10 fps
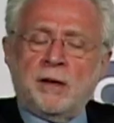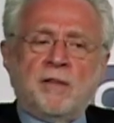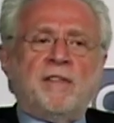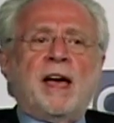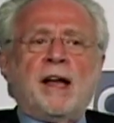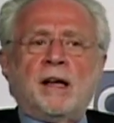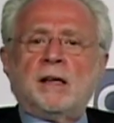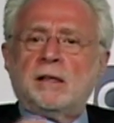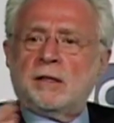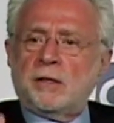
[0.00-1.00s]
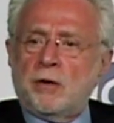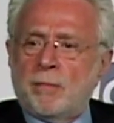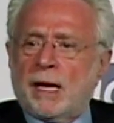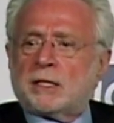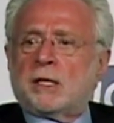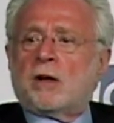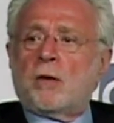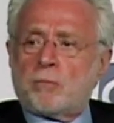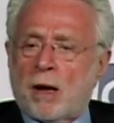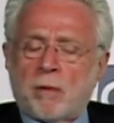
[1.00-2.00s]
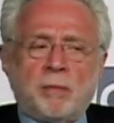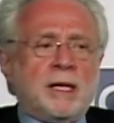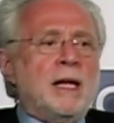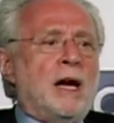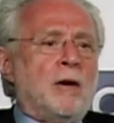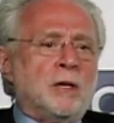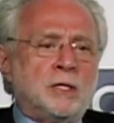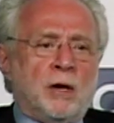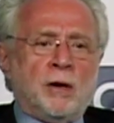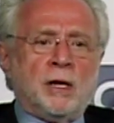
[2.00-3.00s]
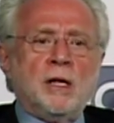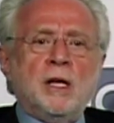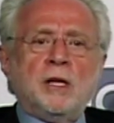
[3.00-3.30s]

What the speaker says: Nevada, New Mexico, probably Arizona.